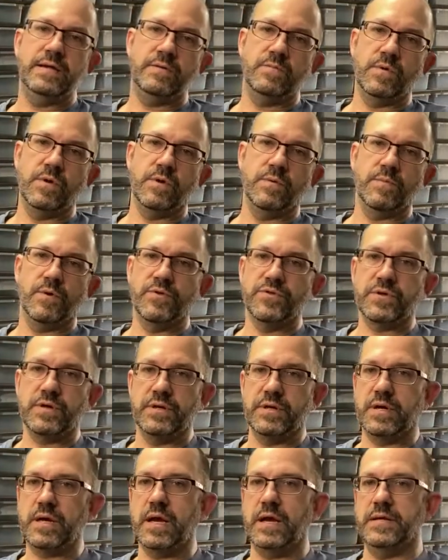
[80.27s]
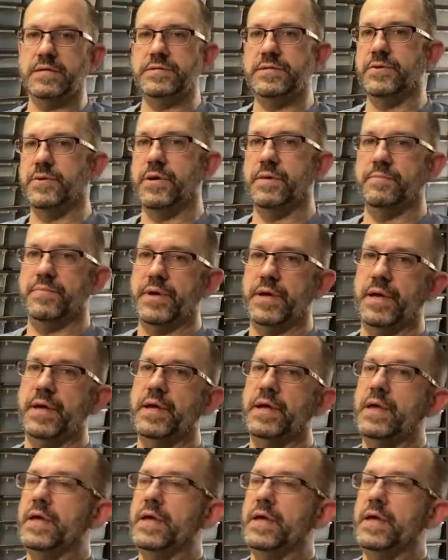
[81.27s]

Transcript: and we were both going to kind of do it, but